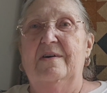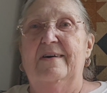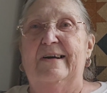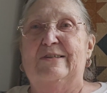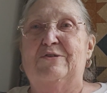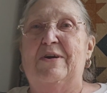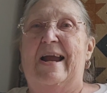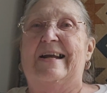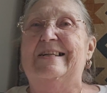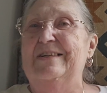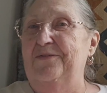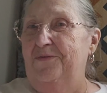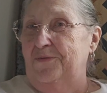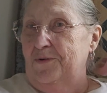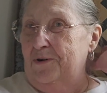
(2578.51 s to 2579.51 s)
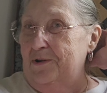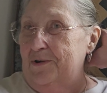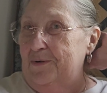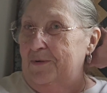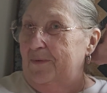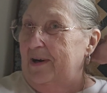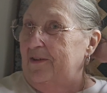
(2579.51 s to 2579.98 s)
attractive for
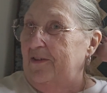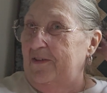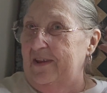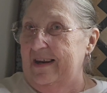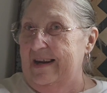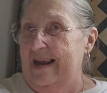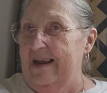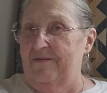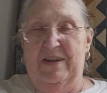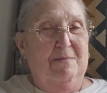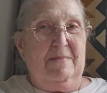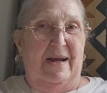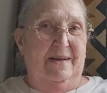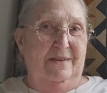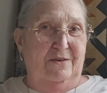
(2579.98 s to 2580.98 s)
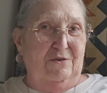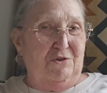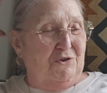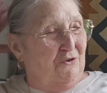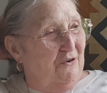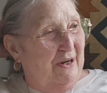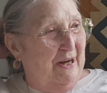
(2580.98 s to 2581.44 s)
you rather than having my little
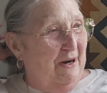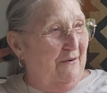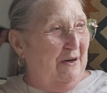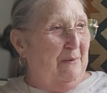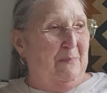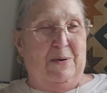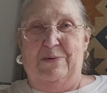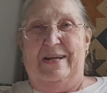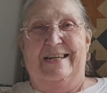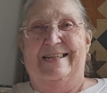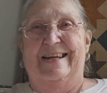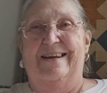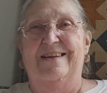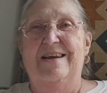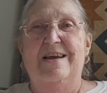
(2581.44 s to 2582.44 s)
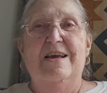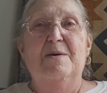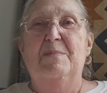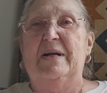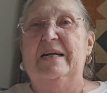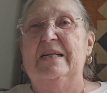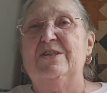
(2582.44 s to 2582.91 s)
short hair in a ponytail.
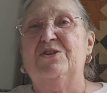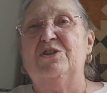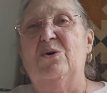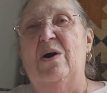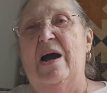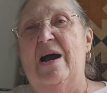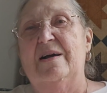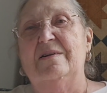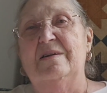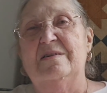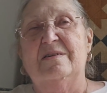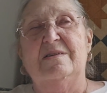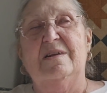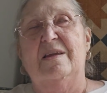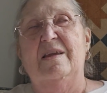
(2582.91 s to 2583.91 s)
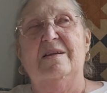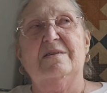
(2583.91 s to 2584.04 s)
But it is so hot and sticky.